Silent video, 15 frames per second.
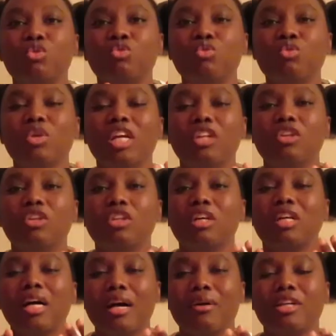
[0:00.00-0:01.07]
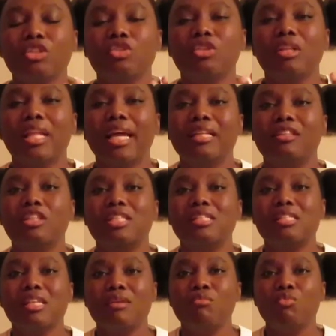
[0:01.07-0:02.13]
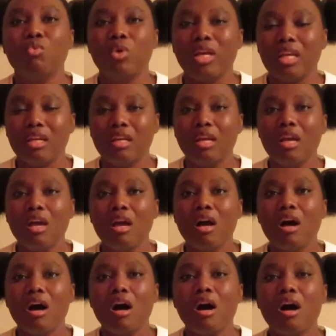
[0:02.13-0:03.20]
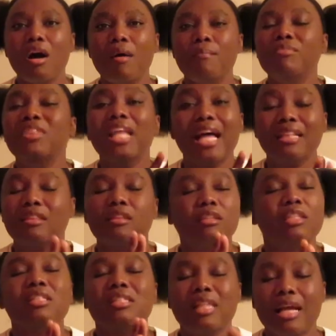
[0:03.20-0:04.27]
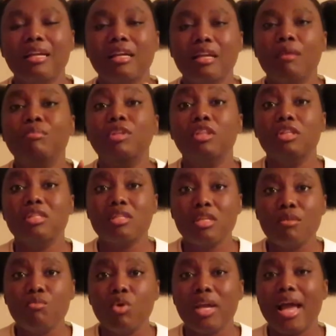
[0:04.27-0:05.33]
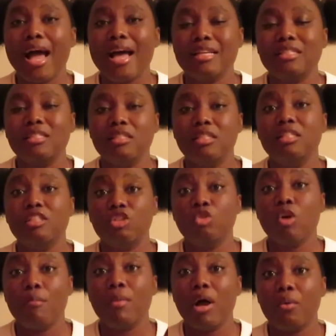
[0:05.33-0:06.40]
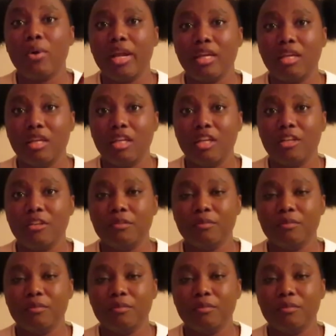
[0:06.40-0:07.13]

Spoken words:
do another character like the same way. It's not gonna be the same way as this drama right here.